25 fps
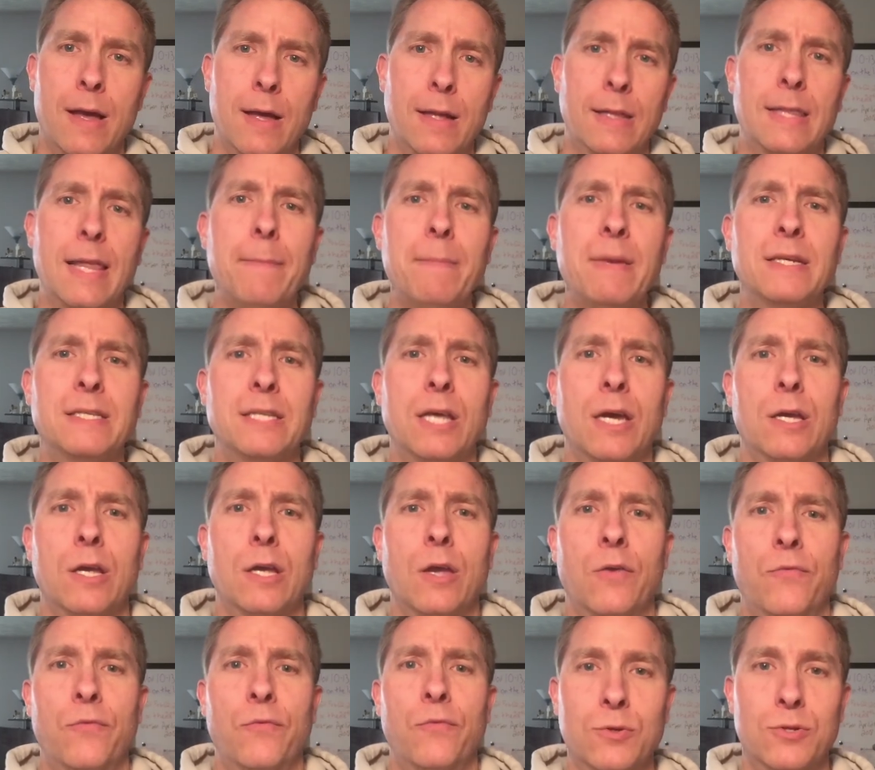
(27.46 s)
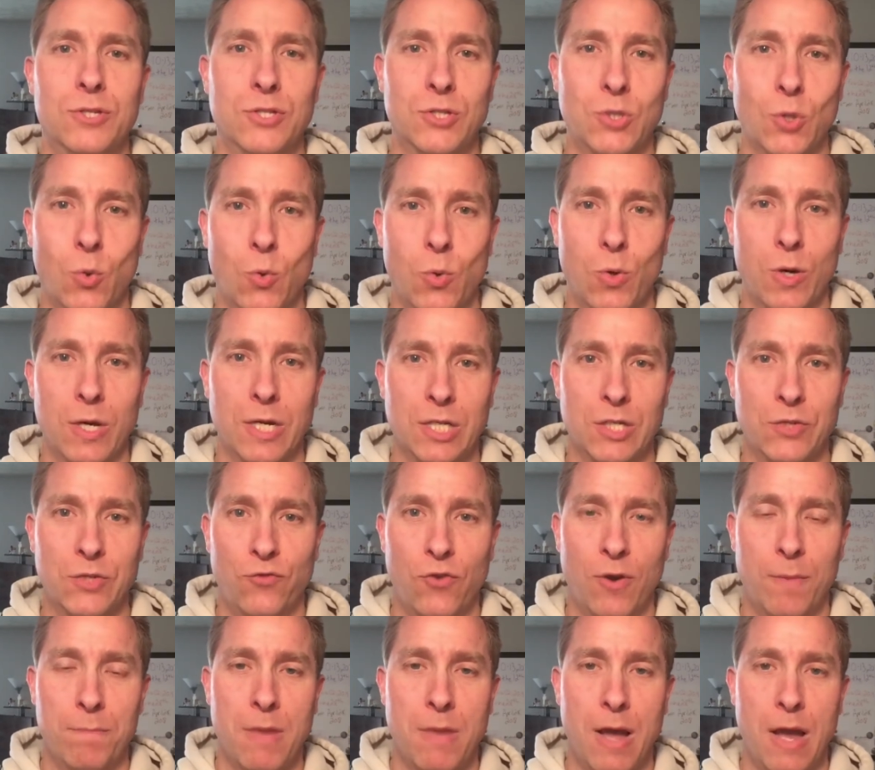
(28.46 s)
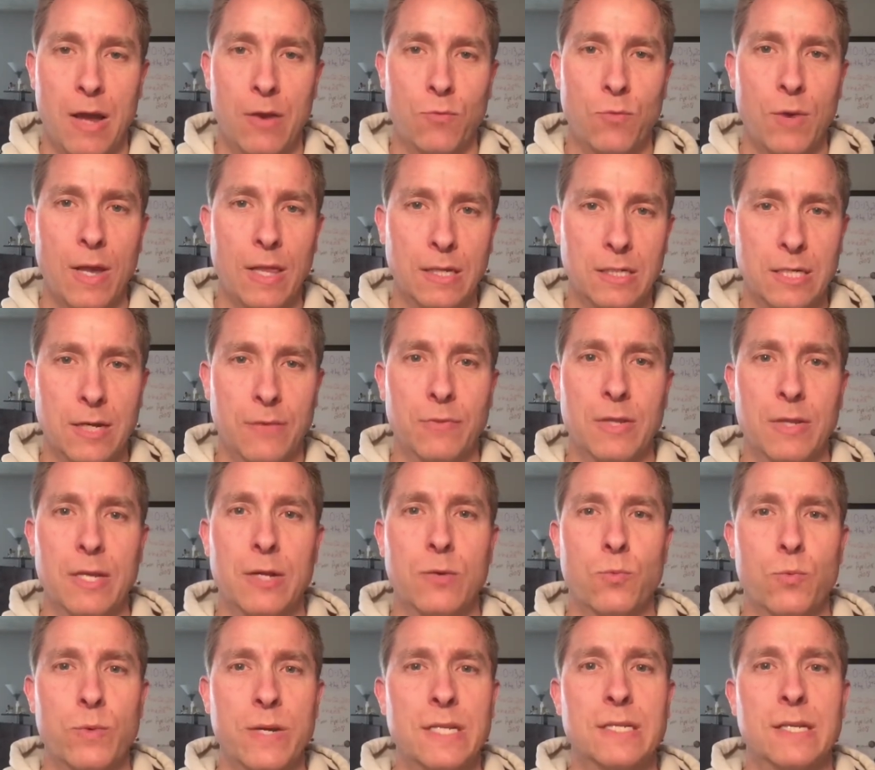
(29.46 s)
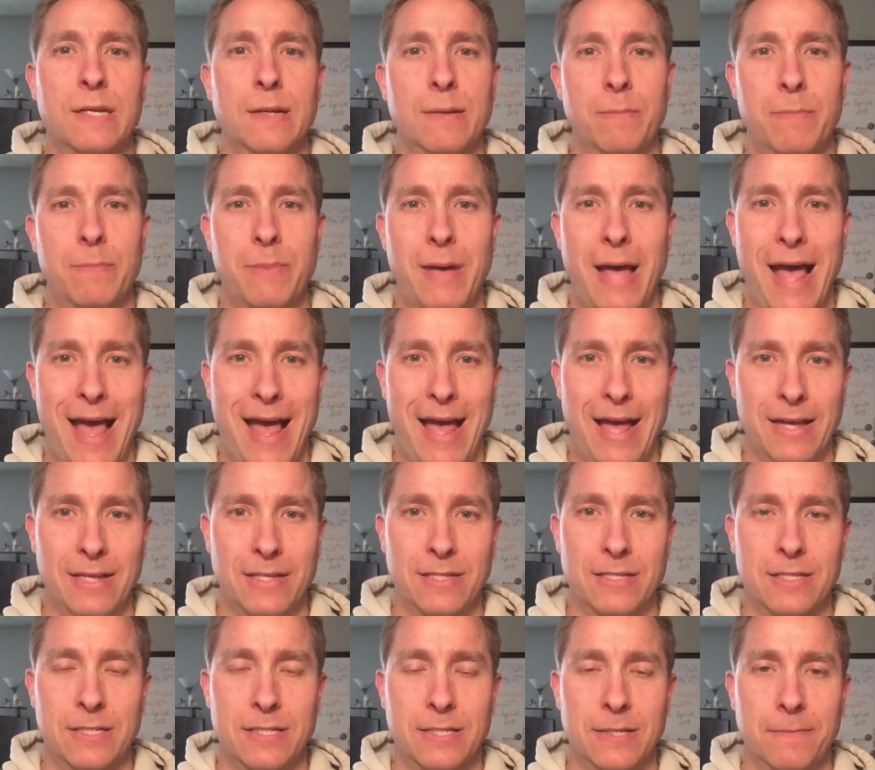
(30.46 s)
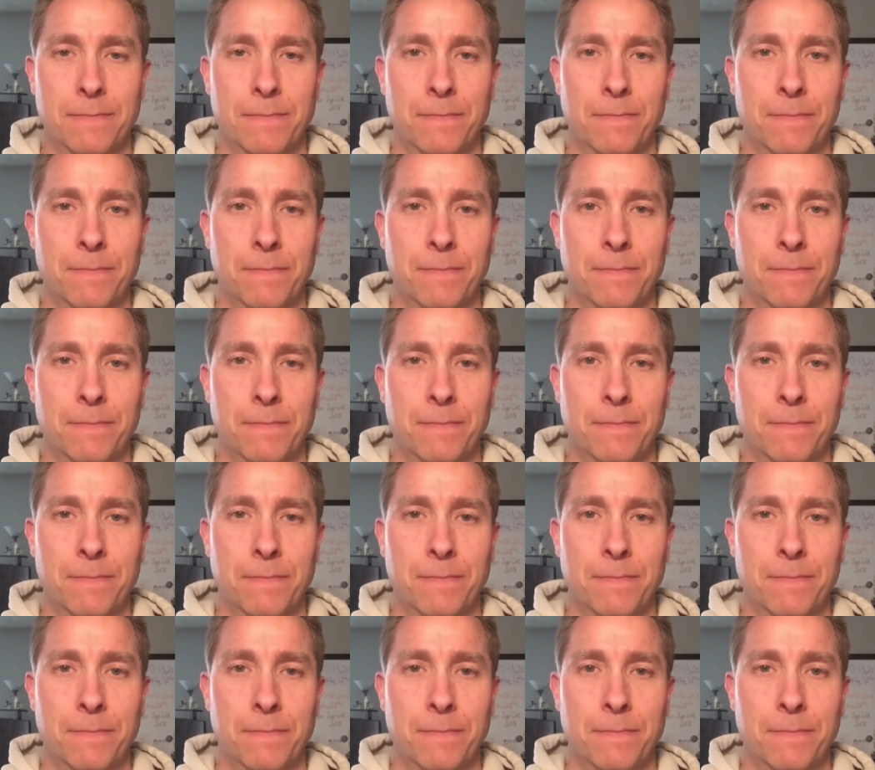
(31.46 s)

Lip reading: Let me tell you a few stories from my relatively recent past.